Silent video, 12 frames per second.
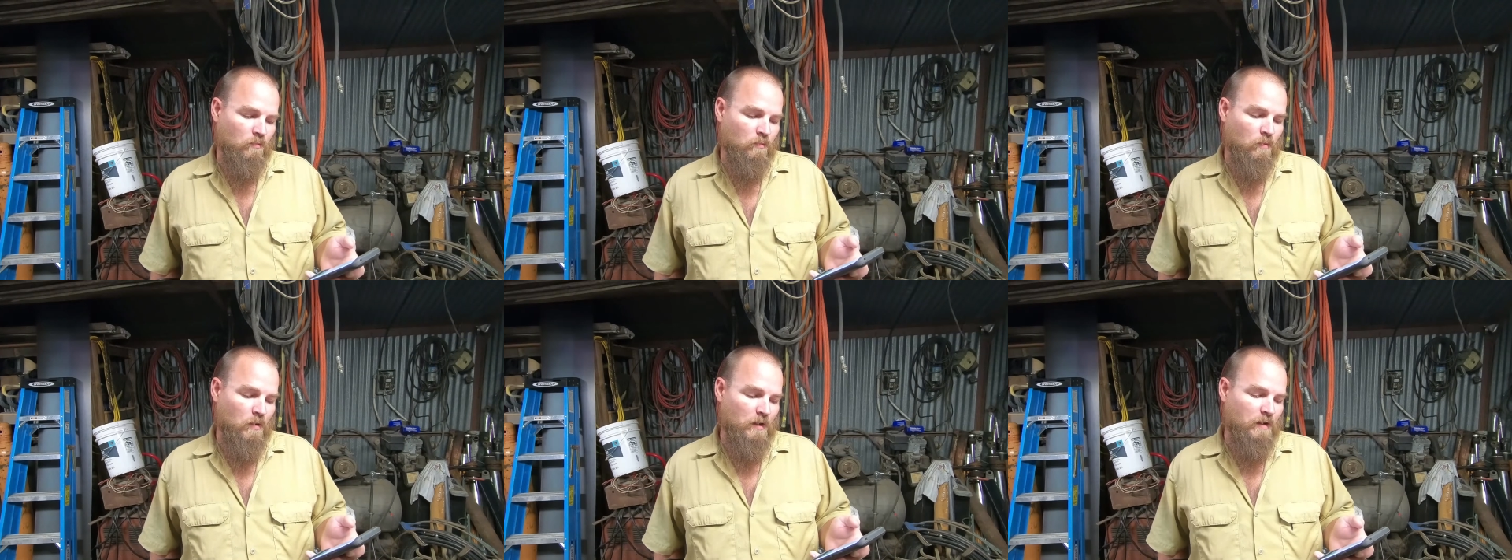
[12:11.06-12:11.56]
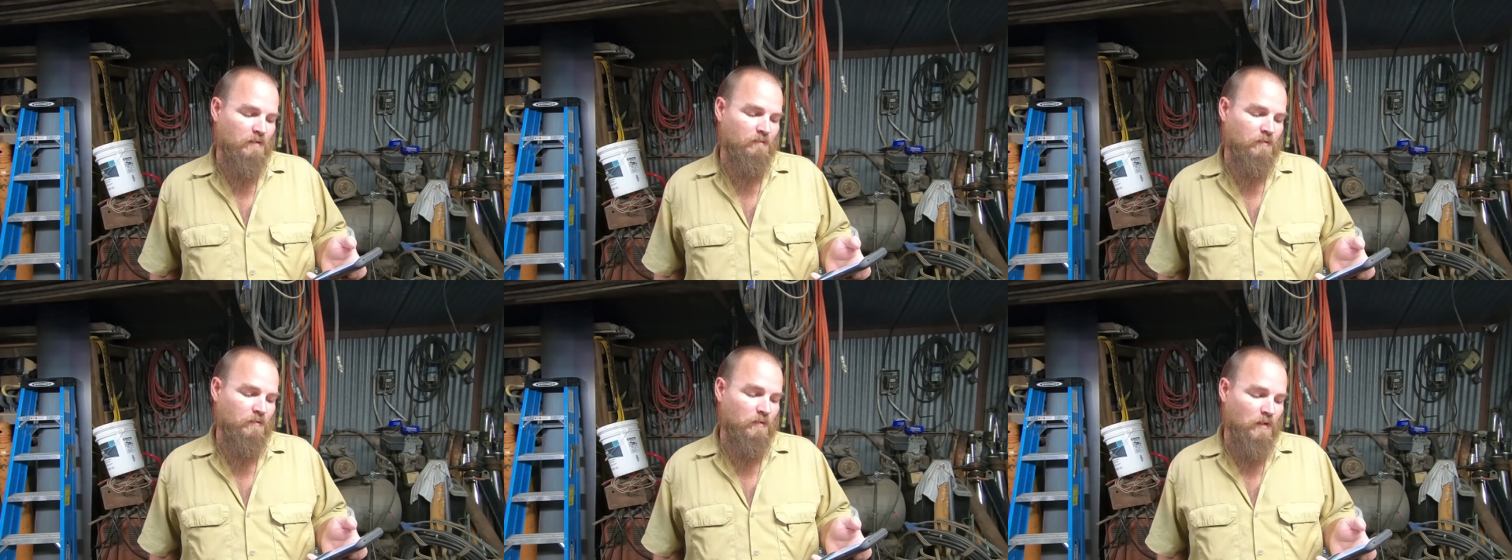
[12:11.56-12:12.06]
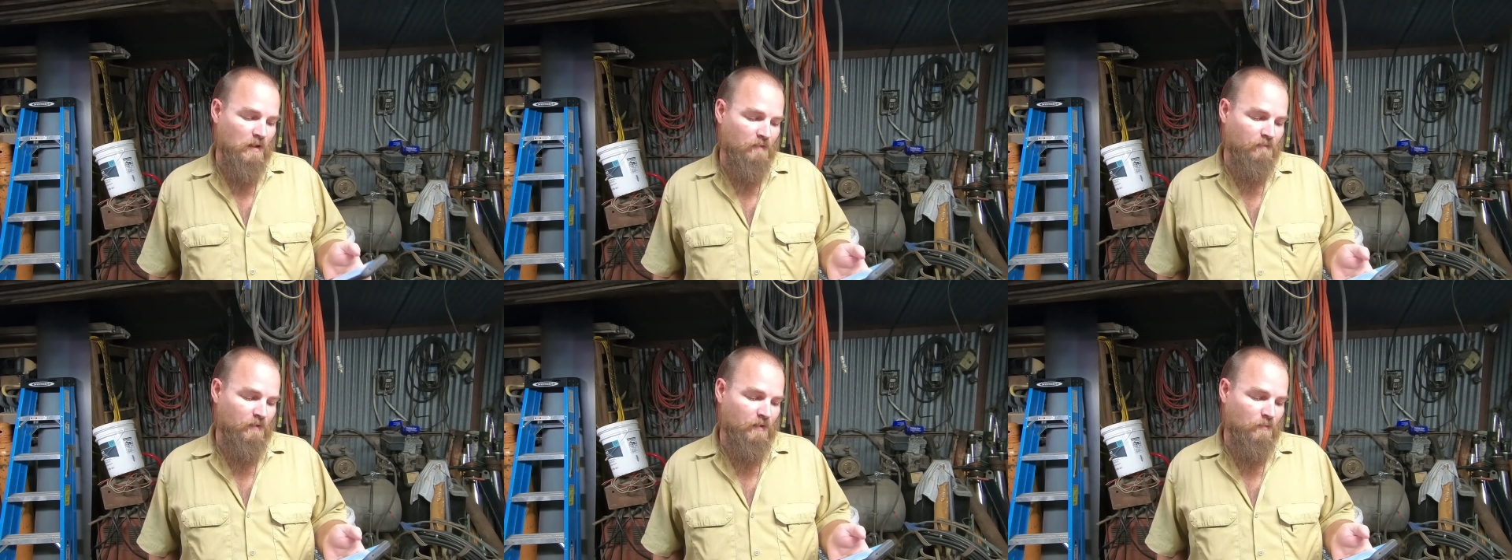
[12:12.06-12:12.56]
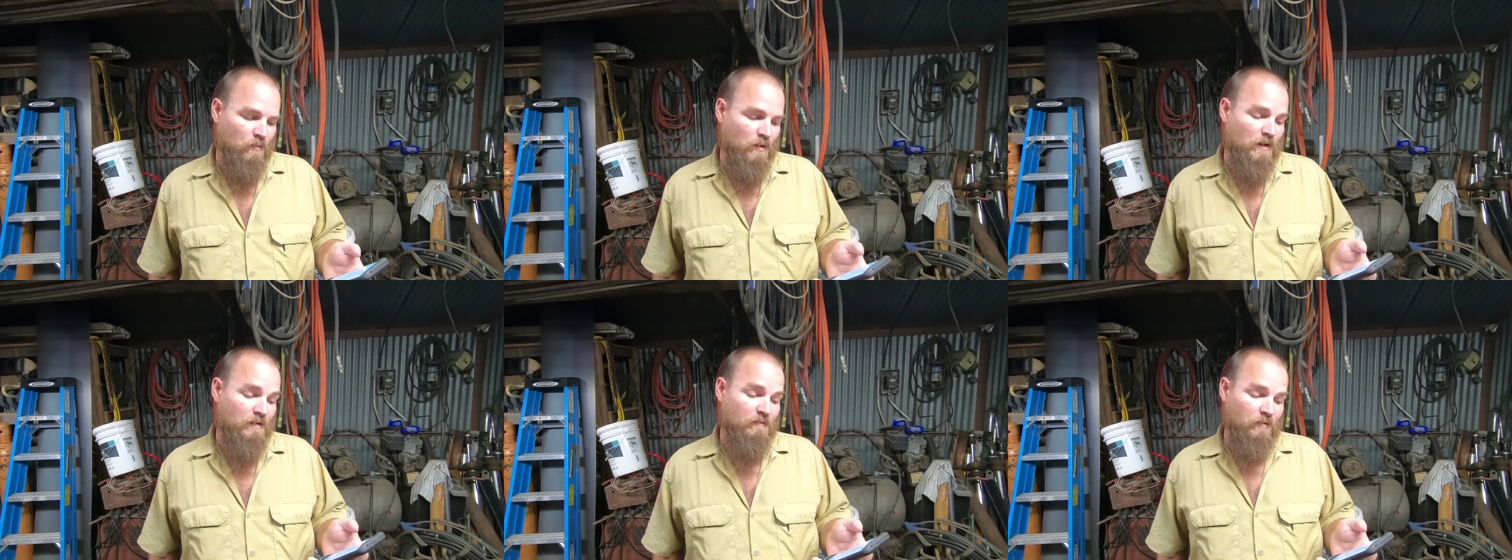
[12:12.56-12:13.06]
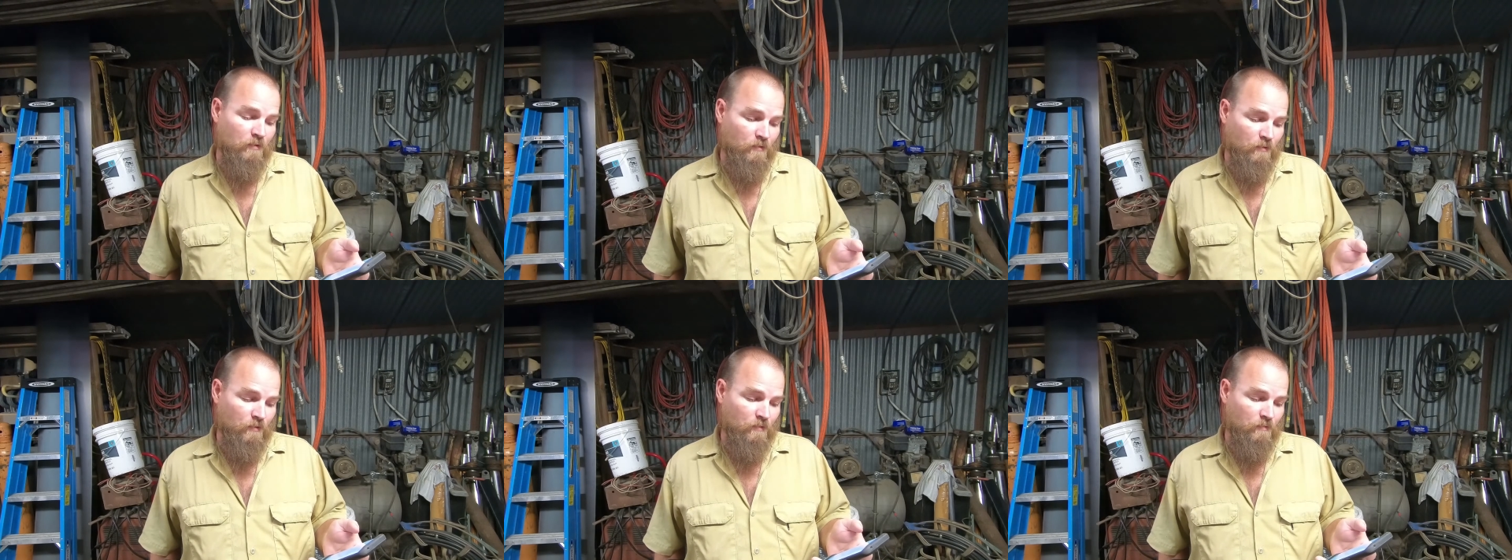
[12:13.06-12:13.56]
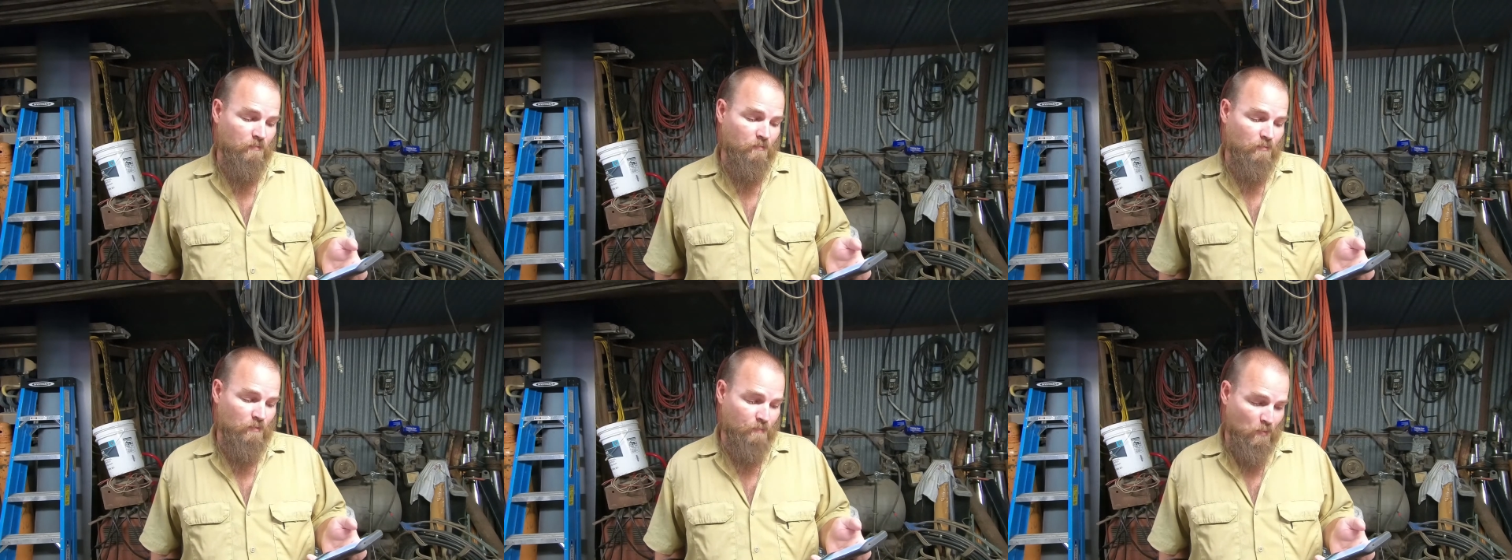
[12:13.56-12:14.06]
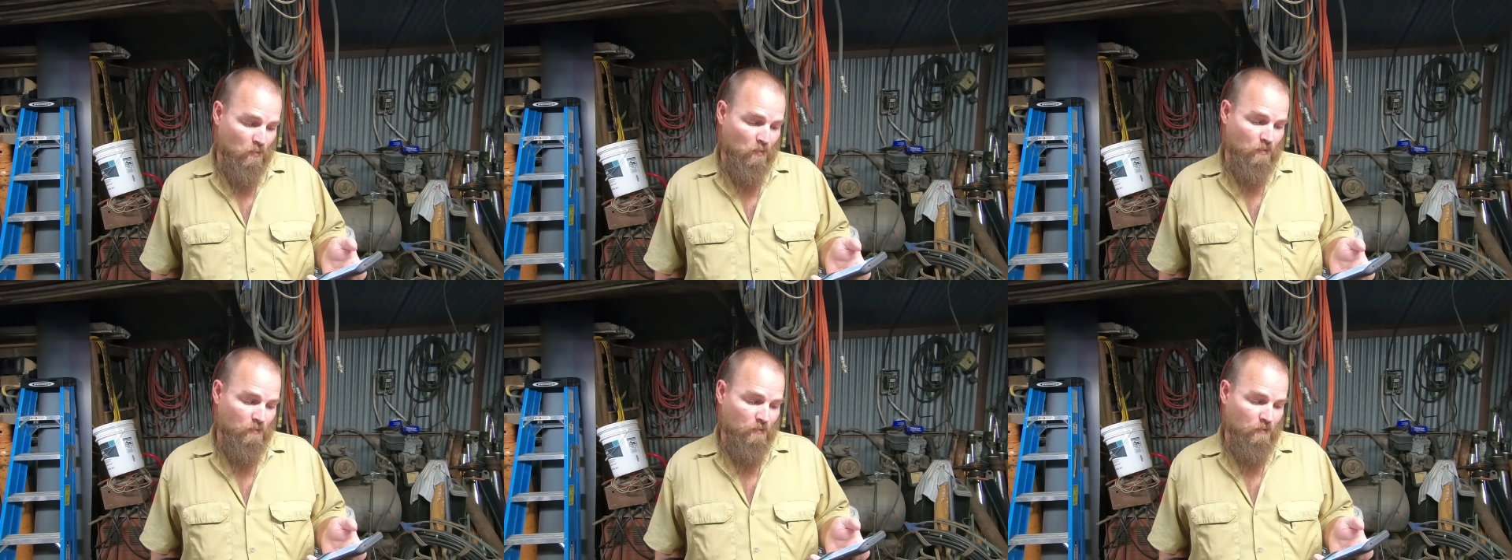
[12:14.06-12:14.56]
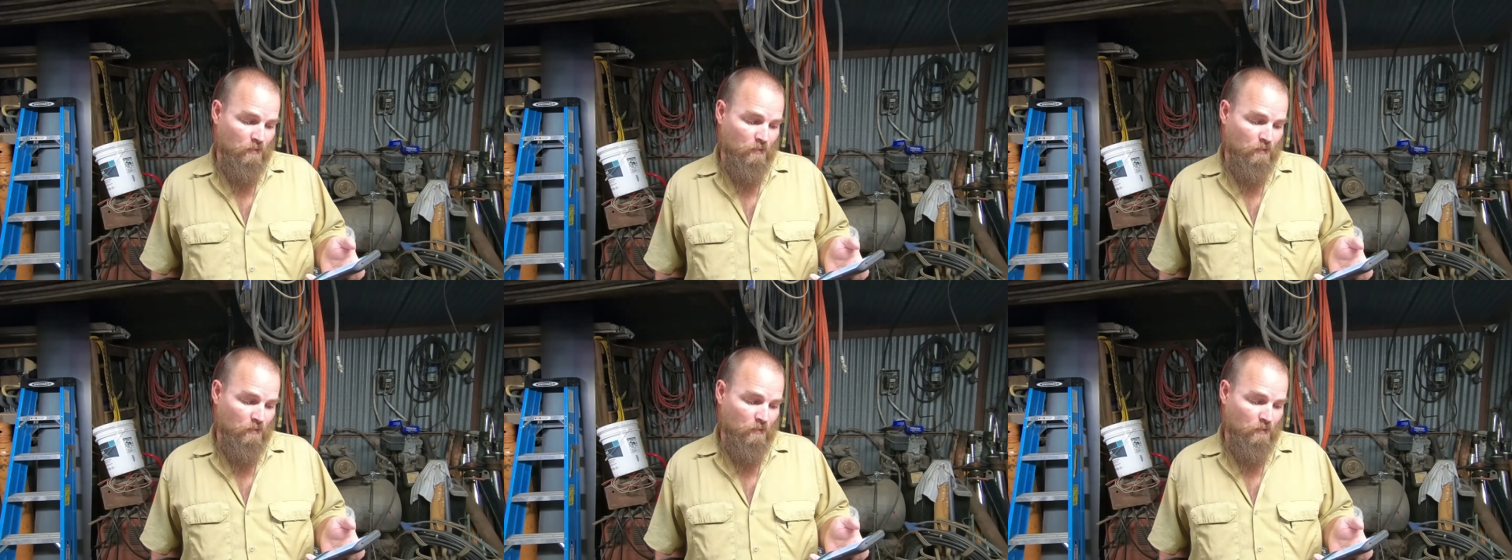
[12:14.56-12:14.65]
whatever lovely, whatever good report,